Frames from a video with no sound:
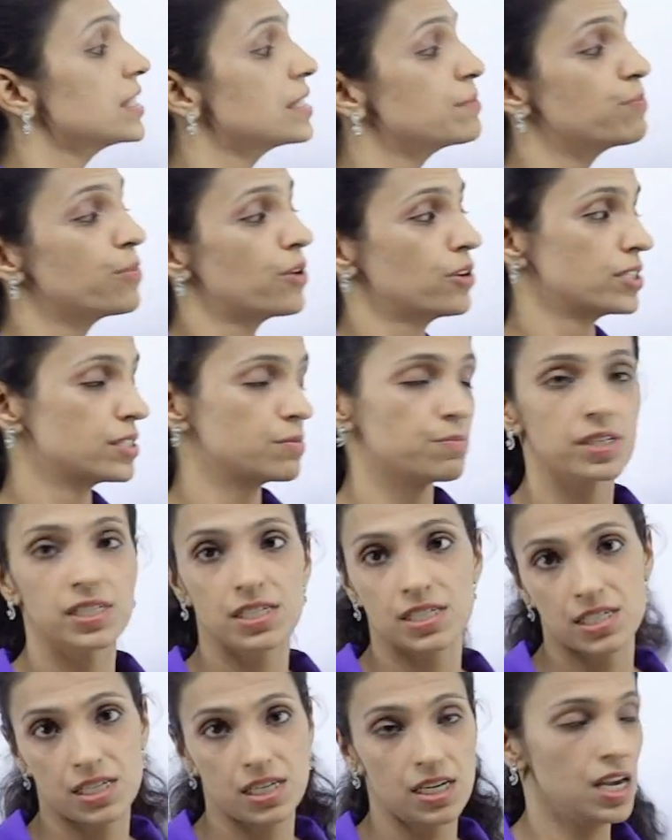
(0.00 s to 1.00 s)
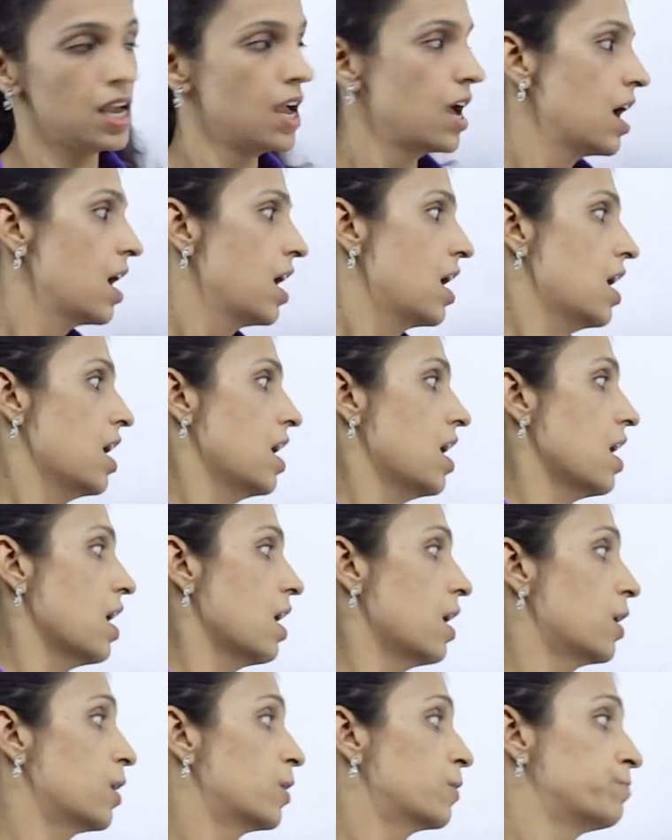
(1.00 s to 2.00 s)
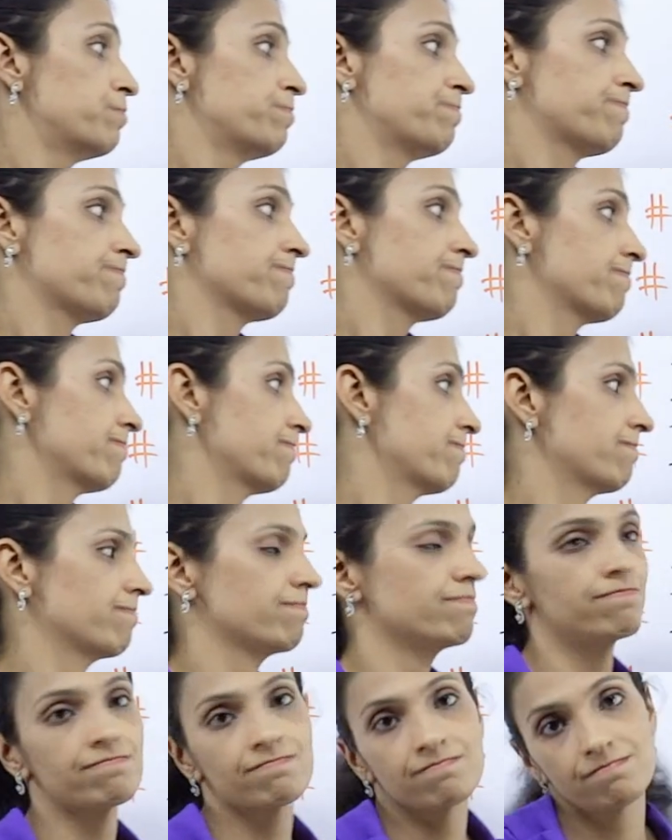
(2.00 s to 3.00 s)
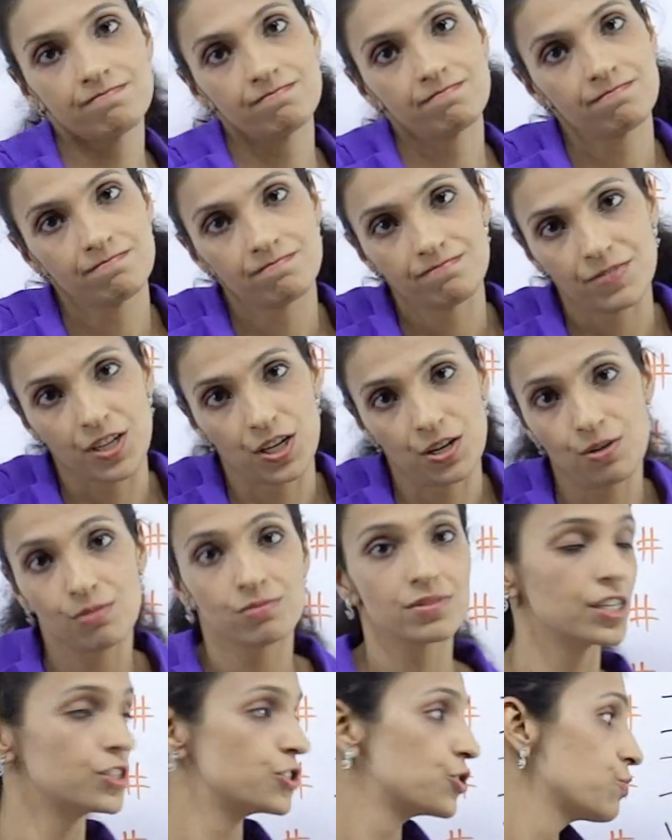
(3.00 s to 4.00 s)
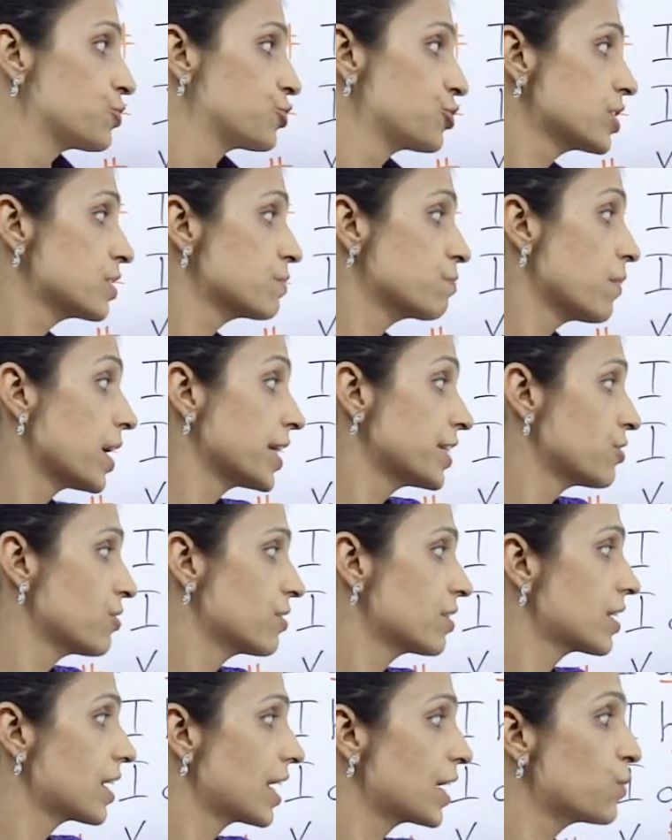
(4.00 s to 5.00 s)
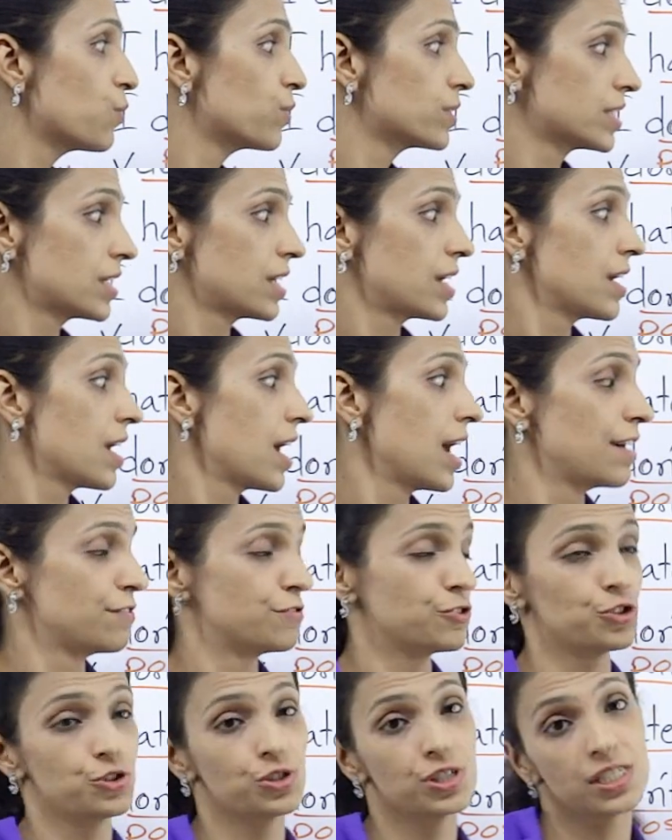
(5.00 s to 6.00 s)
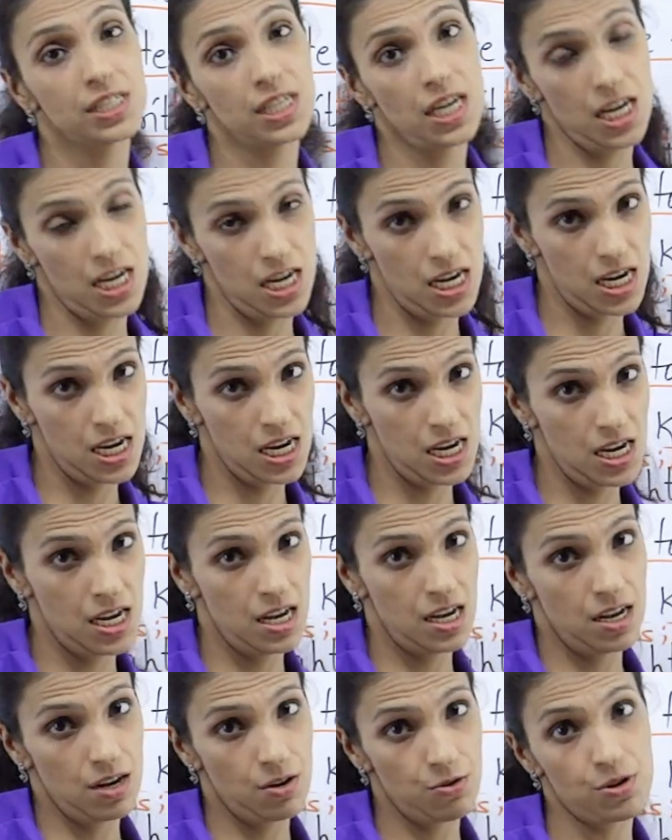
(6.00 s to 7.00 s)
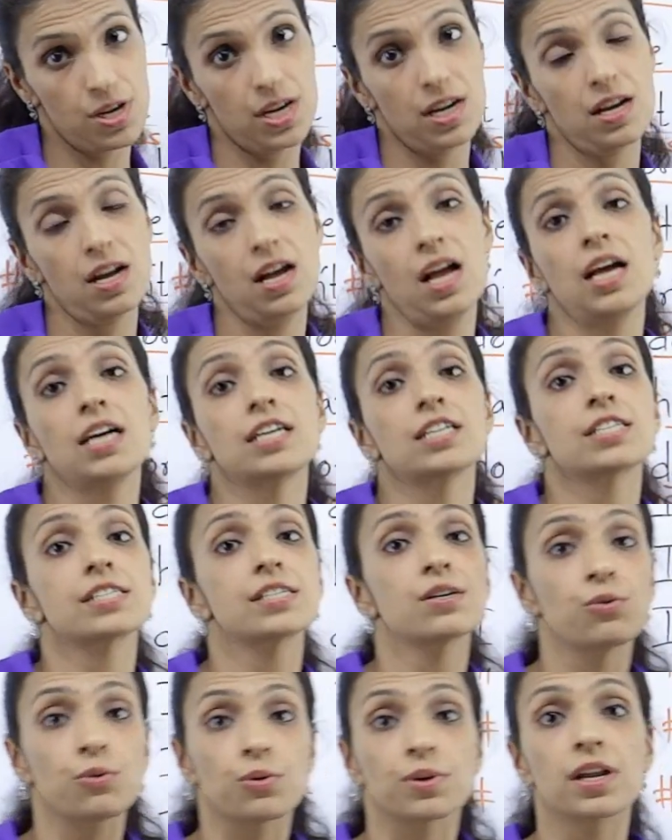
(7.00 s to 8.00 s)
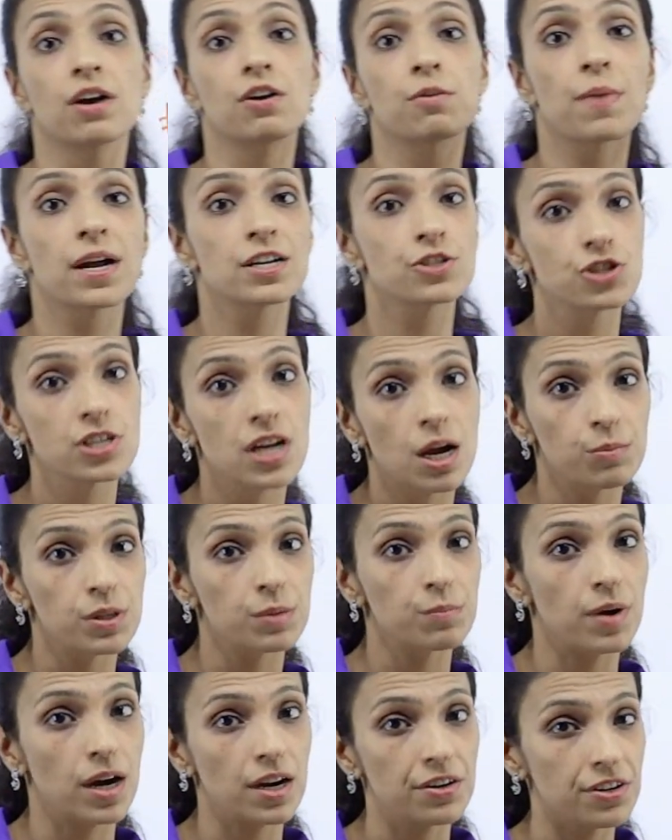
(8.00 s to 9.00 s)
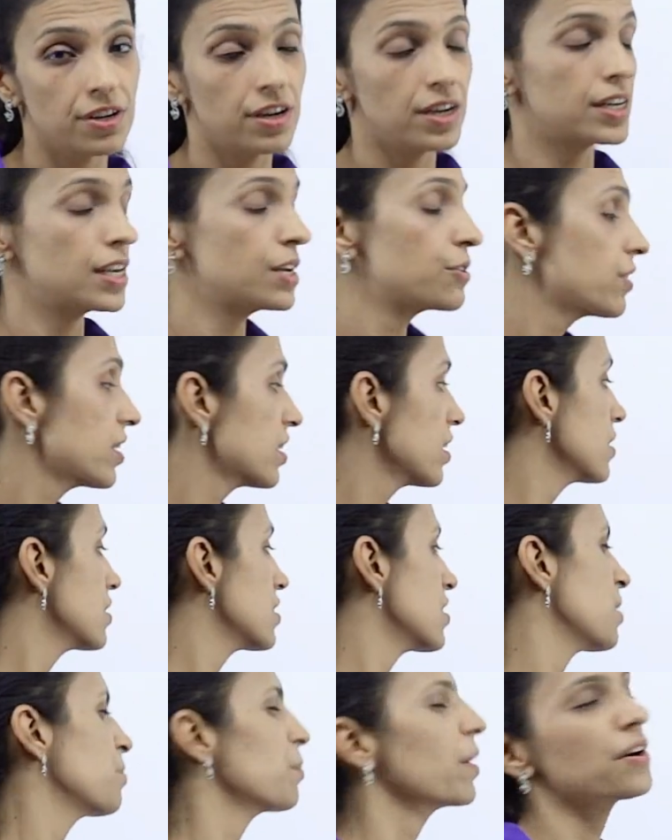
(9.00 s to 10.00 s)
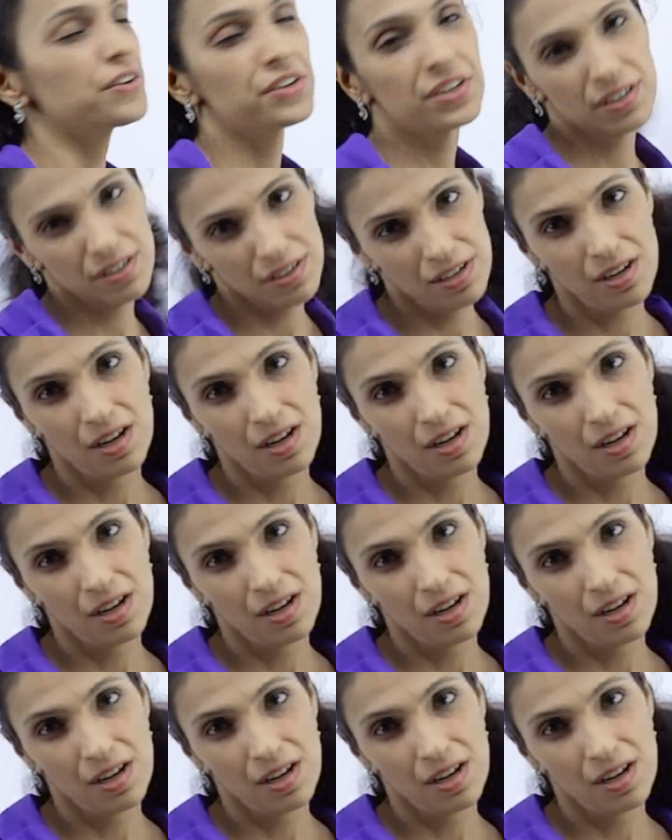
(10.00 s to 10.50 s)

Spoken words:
is a possibility, you know, that you just might not like what I have to say. Okay, so now imagine I'm with Maria and I look at her and say, Maria,